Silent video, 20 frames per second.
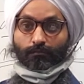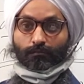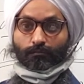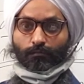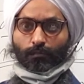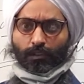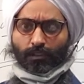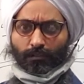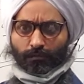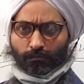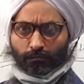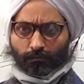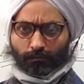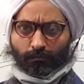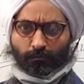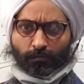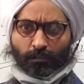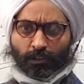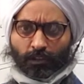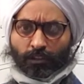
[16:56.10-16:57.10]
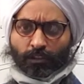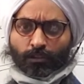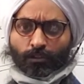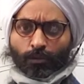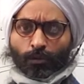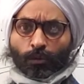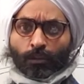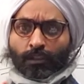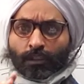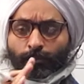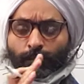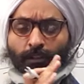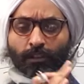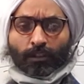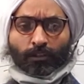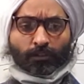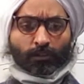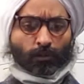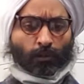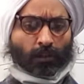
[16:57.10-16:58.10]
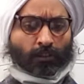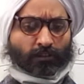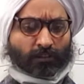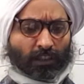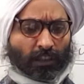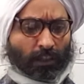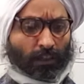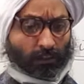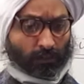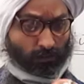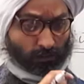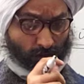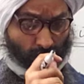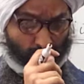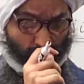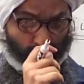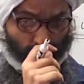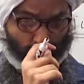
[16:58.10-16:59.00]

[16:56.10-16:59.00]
But you're just doing it because you want sex.